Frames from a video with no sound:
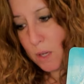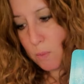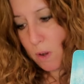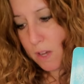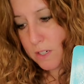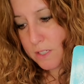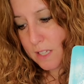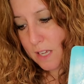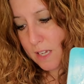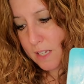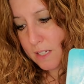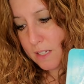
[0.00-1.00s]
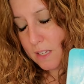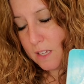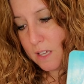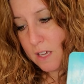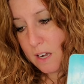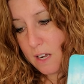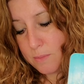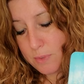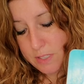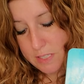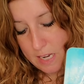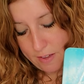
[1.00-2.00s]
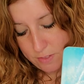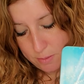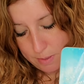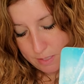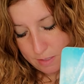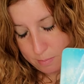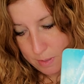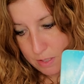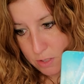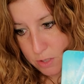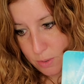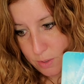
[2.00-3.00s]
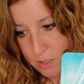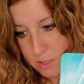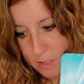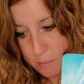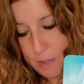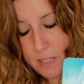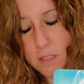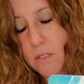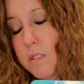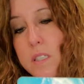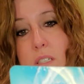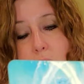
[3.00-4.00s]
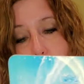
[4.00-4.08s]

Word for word: be a water sign. Um, doesn't have to be. I mean, there's swords and pentacles here